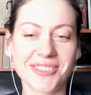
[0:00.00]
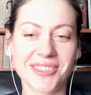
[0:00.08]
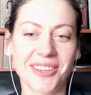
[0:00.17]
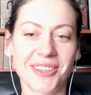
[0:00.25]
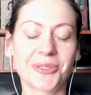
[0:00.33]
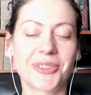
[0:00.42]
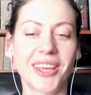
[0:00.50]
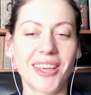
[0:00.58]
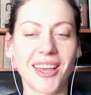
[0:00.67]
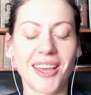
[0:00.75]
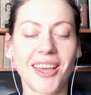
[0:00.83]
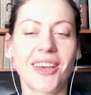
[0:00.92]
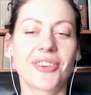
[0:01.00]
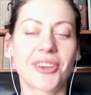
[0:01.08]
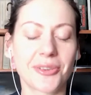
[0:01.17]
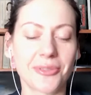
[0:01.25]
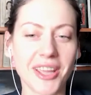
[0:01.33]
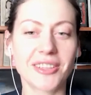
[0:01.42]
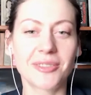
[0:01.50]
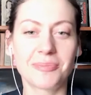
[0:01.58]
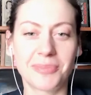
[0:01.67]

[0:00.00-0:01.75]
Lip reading: Today I have a great